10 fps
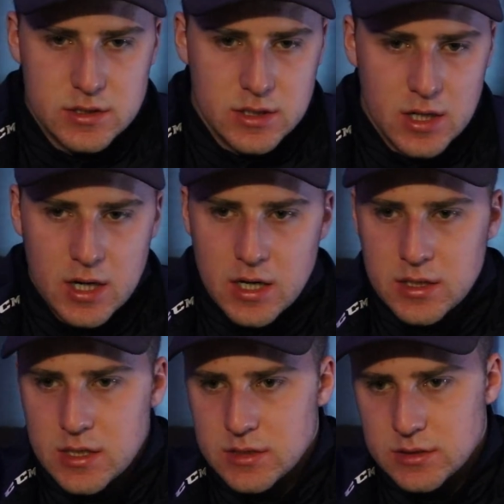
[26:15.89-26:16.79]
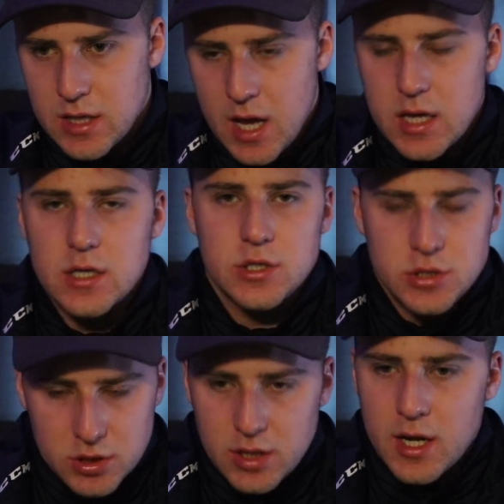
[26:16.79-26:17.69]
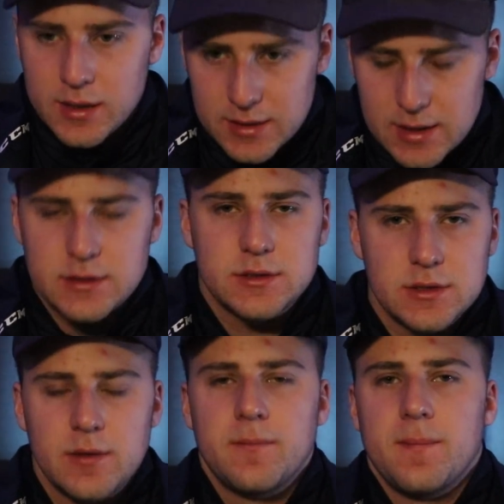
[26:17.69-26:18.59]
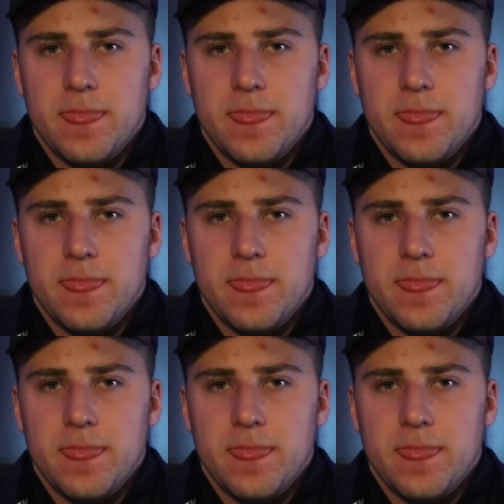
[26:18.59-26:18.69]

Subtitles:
should have done this. Yeah, you should have done this.